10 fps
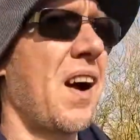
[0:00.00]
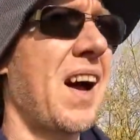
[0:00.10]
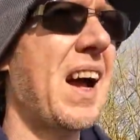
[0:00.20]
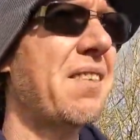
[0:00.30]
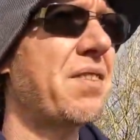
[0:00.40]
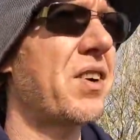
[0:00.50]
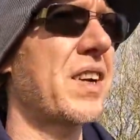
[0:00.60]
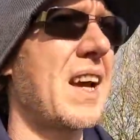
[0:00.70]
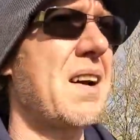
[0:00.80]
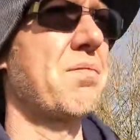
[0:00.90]
I have got a
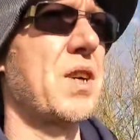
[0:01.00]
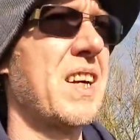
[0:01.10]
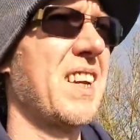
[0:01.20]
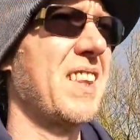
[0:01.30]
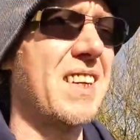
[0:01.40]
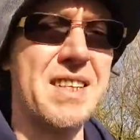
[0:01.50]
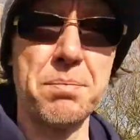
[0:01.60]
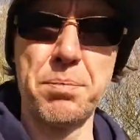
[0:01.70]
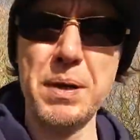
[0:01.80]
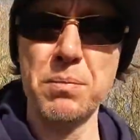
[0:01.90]
camera that is a
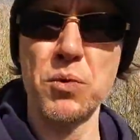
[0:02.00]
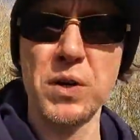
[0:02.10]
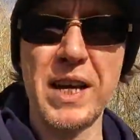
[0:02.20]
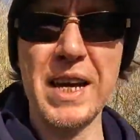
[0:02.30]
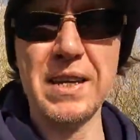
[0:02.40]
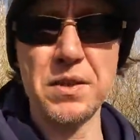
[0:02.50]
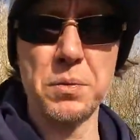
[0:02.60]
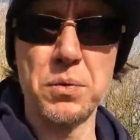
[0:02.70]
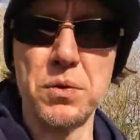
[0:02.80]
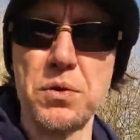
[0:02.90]
bit more geared
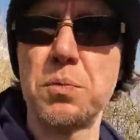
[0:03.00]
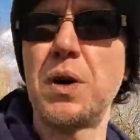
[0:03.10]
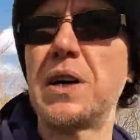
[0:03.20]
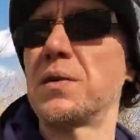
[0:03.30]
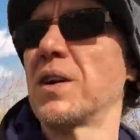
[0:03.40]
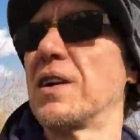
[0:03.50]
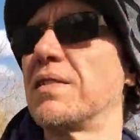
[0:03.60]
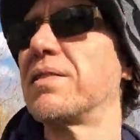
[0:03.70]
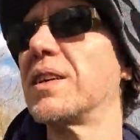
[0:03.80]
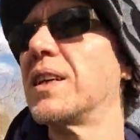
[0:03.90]
towards
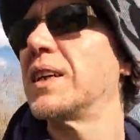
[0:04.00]
wildlife.